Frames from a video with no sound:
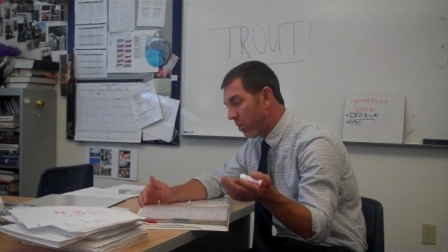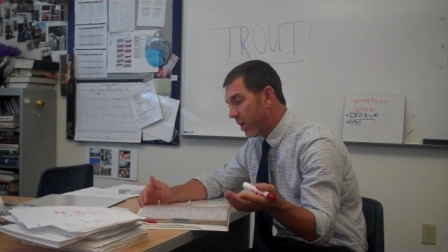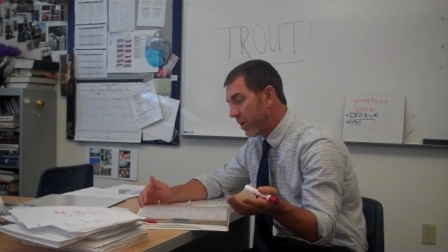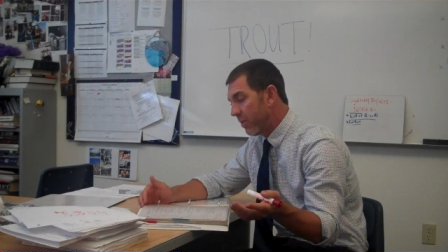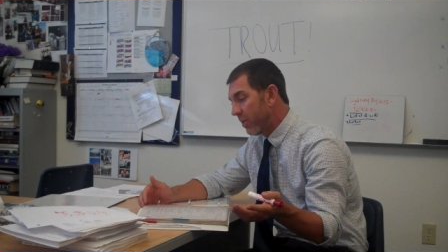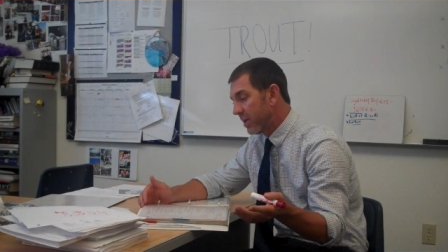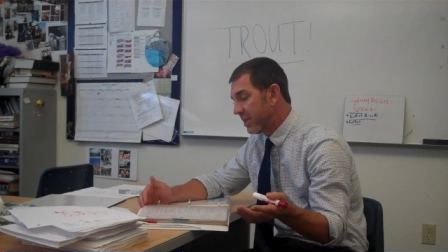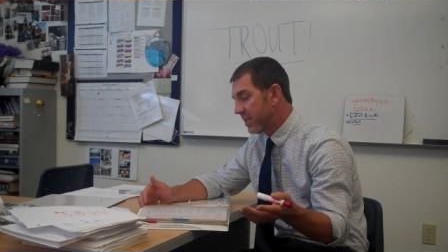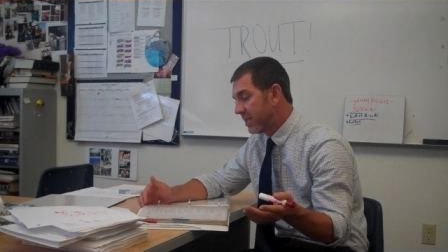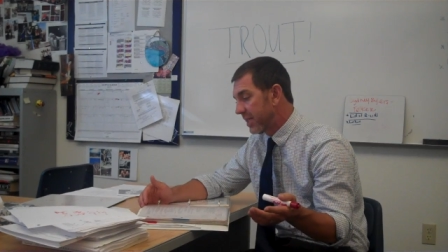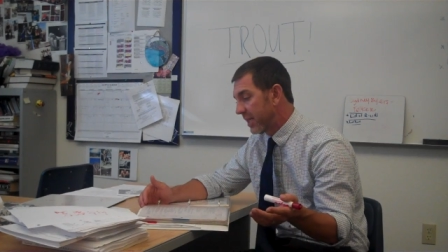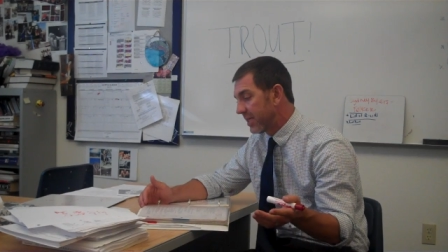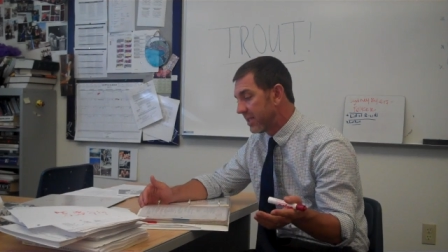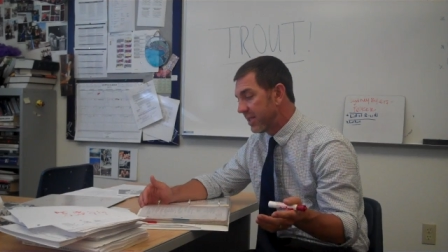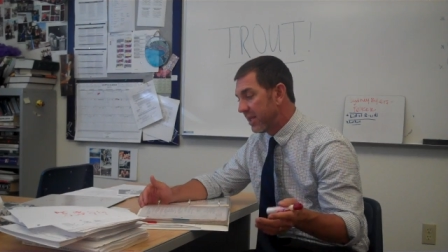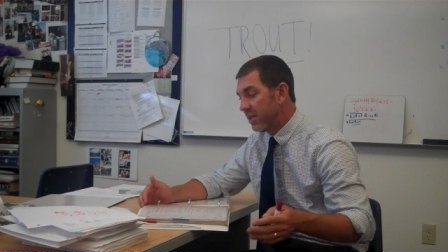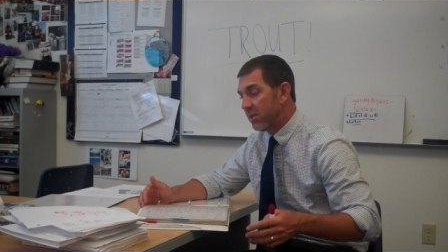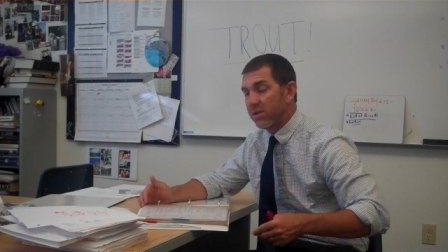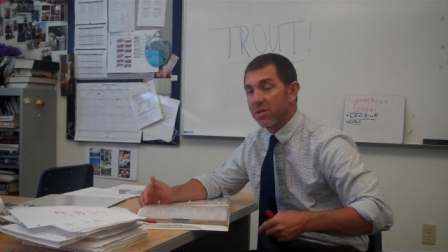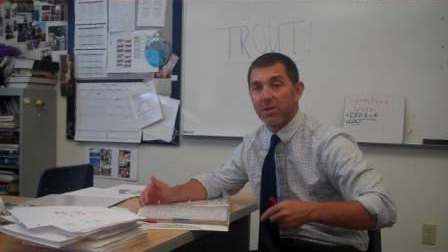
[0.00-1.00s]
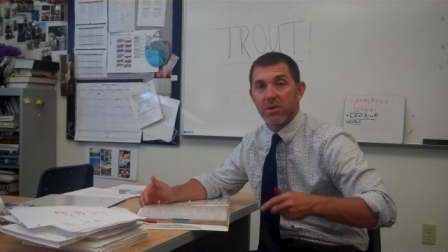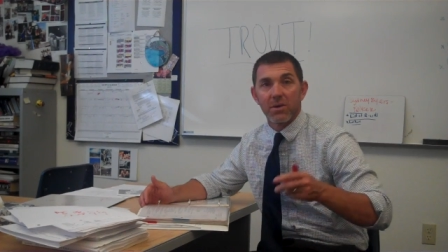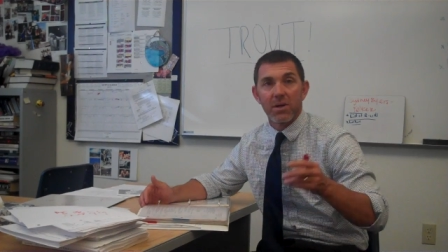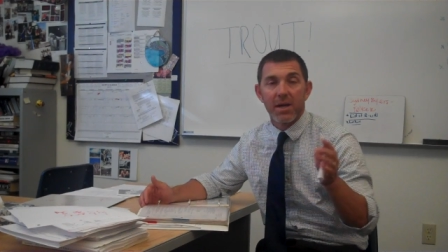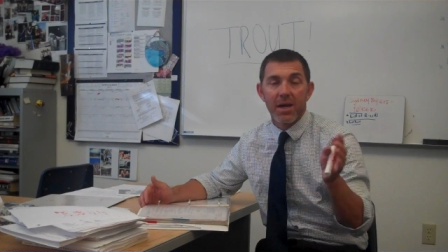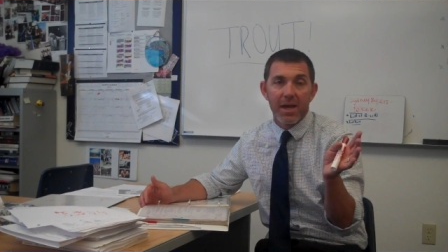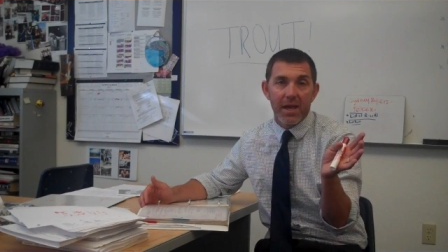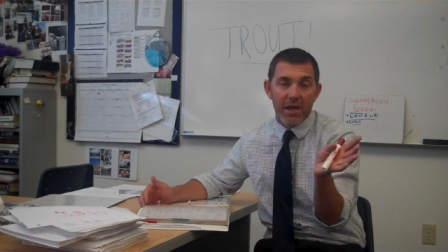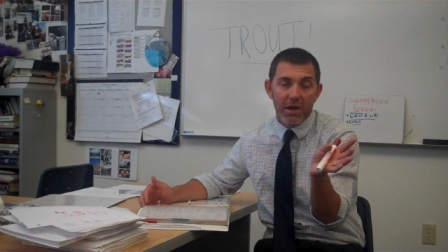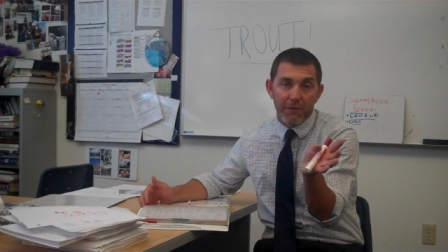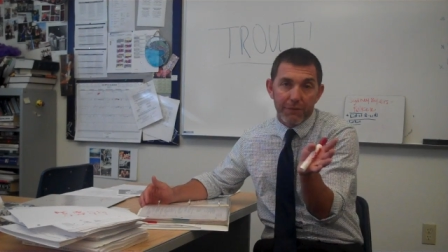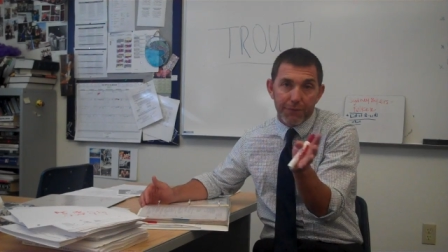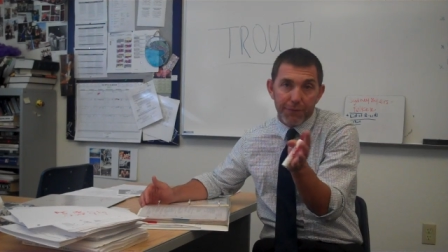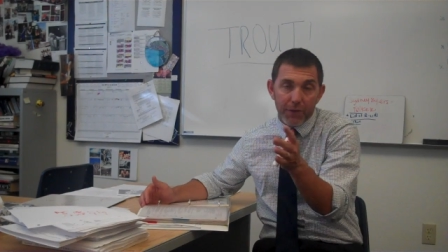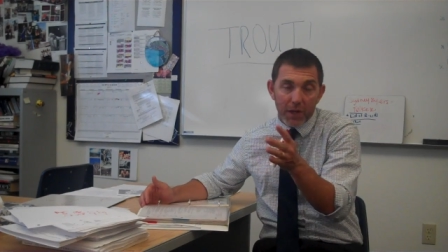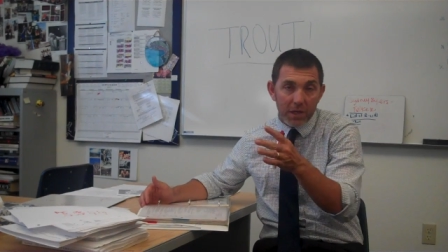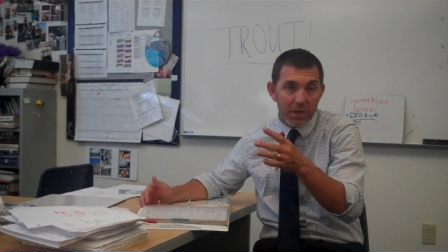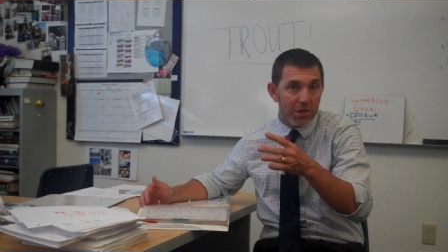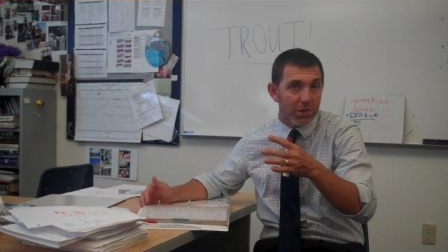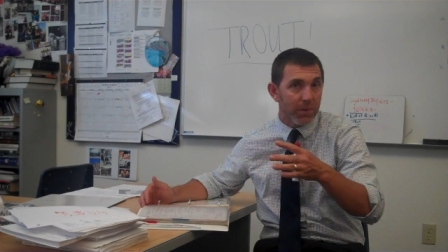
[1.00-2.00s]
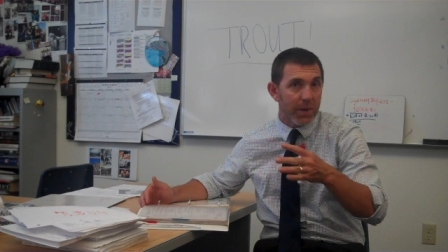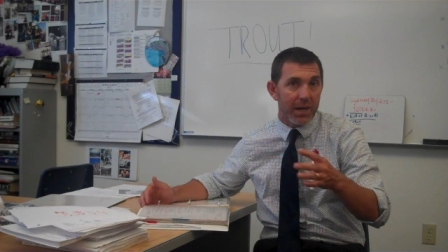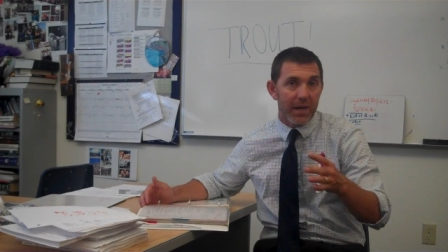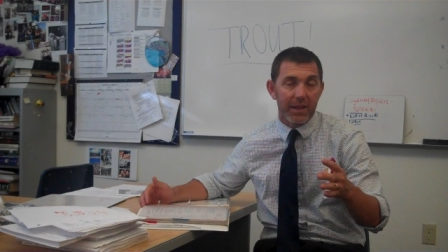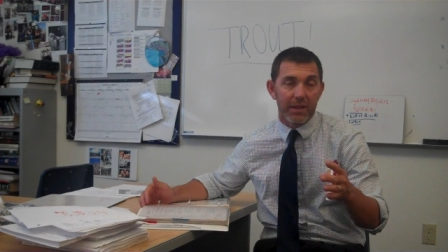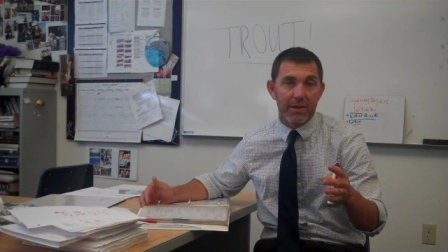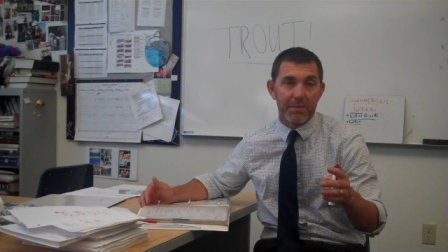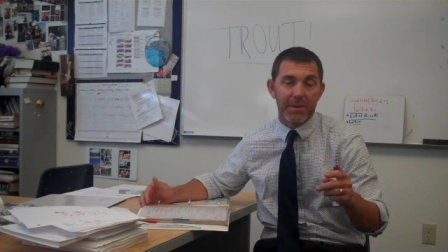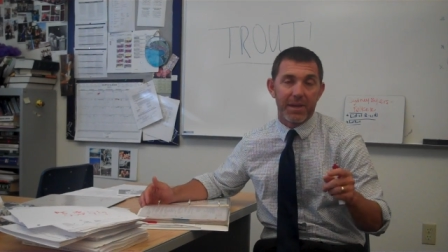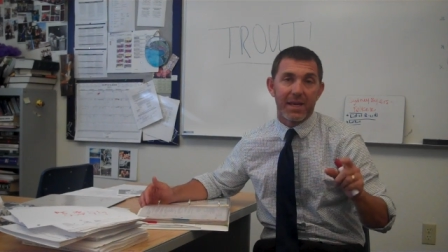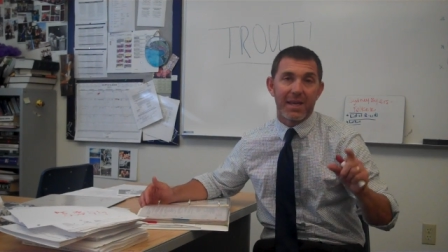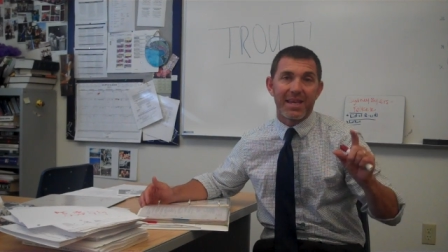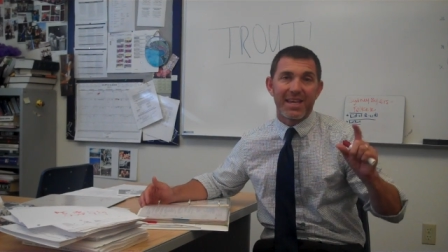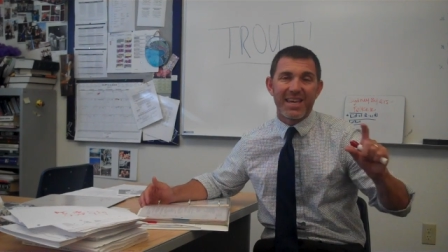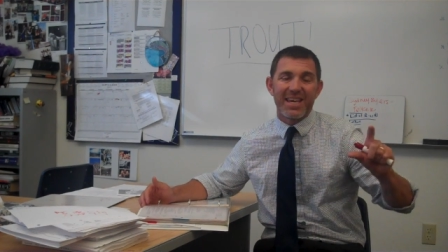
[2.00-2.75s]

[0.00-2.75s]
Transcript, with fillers: 2162. It'll fluctuate a little bit.